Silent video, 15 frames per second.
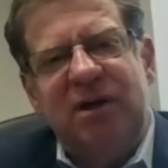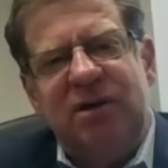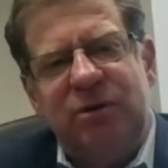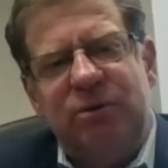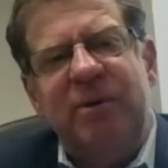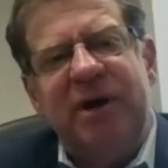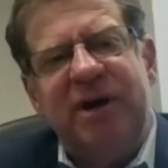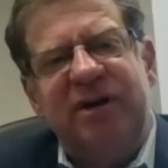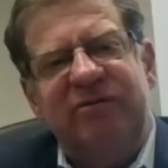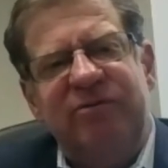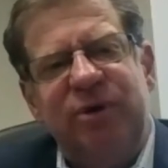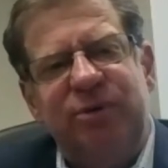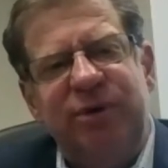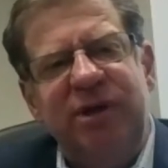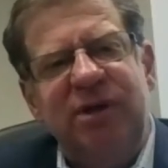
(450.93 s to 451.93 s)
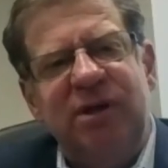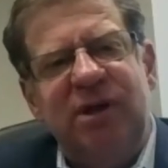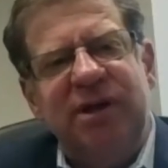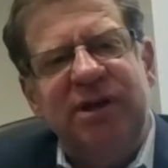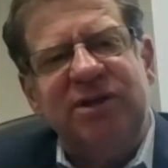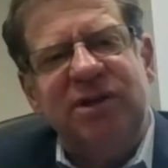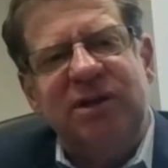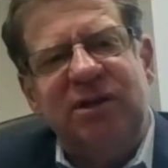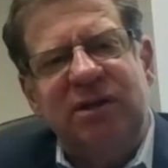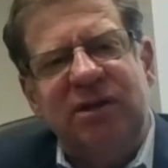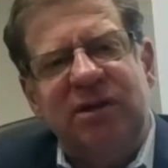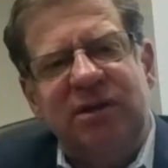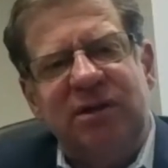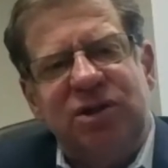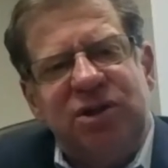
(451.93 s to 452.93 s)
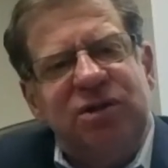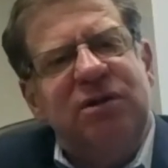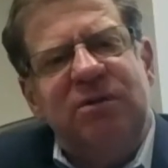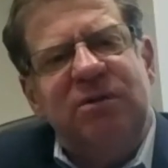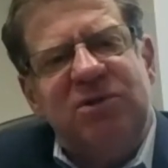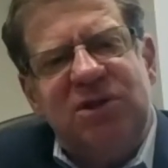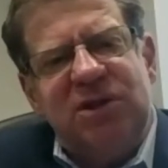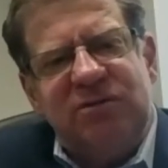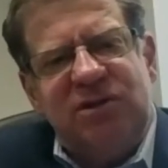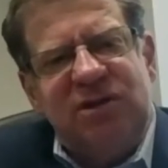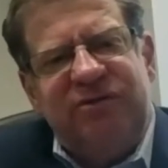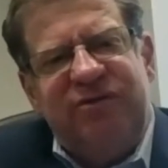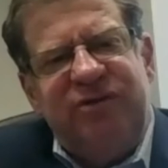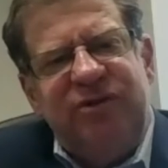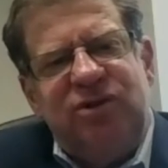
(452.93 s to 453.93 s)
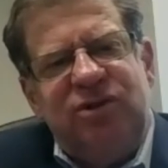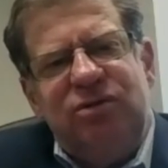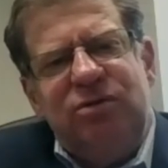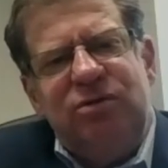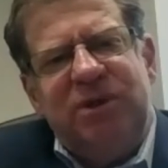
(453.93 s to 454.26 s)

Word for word: the Quebec government realize that they're shooting themselves in the foot too,